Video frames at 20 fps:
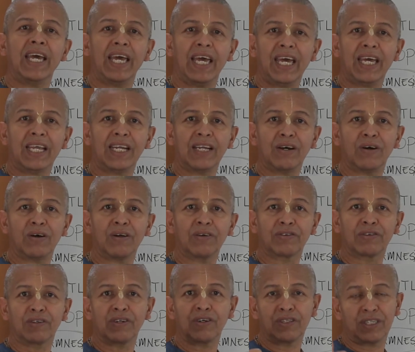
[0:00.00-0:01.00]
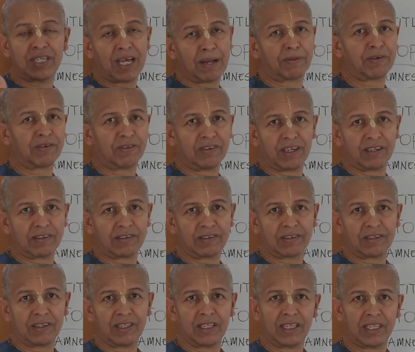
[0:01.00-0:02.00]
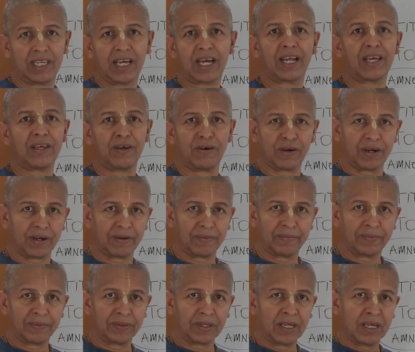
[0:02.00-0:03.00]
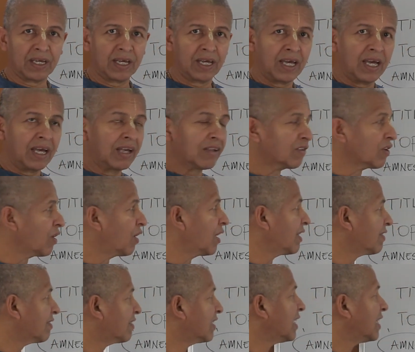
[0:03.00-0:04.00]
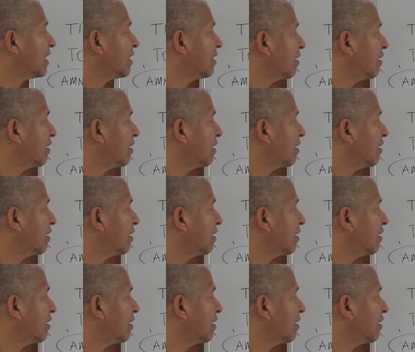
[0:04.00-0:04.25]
and also chapter 6, Dhyana Yoga. So let's see the